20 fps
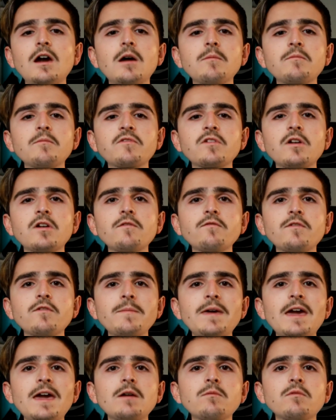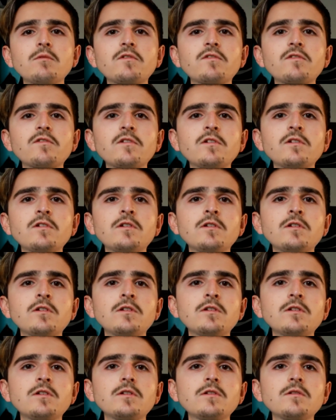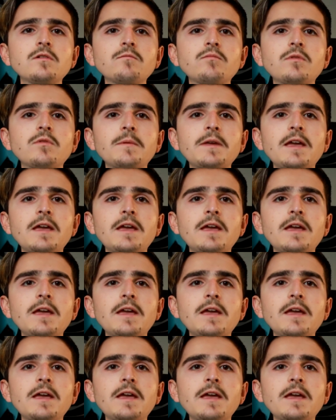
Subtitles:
So from that, it was probably